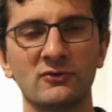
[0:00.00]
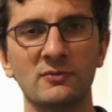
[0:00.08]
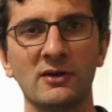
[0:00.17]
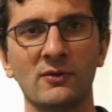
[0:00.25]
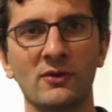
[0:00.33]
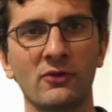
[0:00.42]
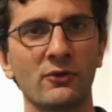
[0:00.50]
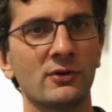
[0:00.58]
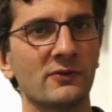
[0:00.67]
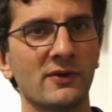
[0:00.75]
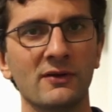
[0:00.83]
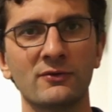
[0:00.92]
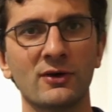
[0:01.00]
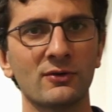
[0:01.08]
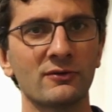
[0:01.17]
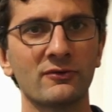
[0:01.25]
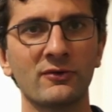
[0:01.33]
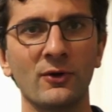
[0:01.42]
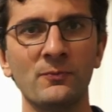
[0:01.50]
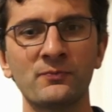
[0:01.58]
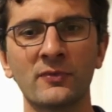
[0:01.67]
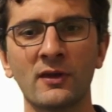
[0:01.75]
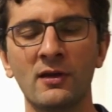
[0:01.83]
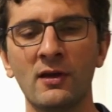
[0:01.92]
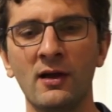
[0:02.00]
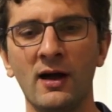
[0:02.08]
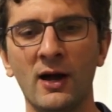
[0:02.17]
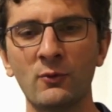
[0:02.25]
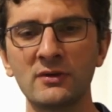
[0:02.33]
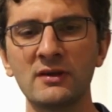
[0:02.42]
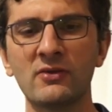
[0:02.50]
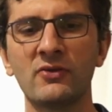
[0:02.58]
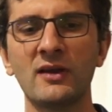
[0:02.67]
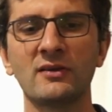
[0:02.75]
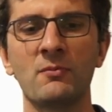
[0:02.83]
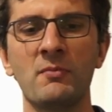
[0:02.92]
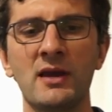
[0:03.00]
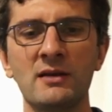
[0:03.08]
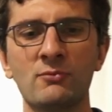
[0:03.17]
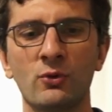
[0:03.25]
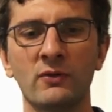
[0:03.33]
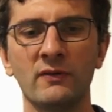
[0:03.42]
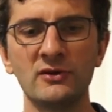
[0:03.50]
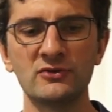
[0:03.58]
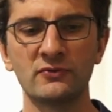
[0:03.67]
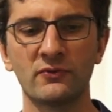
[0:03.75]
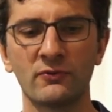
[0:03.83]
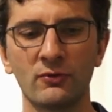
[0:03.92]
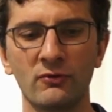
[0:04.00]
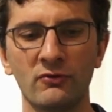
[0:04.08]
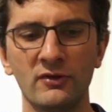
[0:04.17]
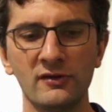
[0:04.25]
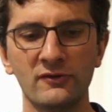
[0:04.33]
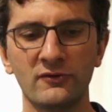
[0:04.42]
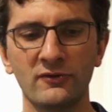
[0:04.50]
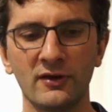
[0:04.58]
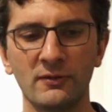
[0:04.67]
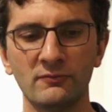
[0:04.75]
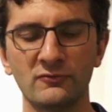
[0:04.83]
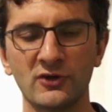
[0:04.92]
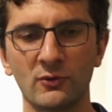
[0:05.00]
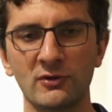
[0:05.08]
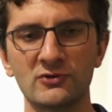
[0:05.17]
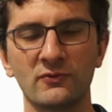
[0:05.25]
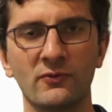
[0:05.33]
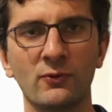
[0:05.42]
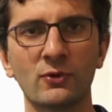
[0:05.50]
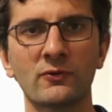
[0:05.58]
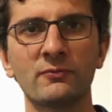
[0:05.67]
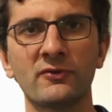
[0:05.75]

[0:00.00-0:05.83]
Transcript: to be around $35. So I really think the main motivation for this generation 4 from